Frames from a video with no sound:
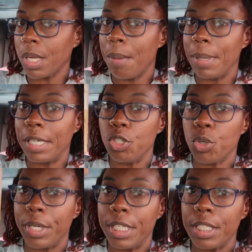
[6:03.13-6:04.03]
I'm gonna
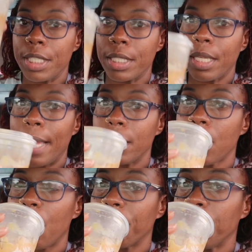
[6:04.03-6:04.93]
enjoy this iced
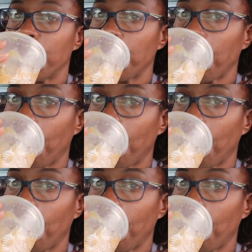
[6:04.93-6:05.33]
coffee.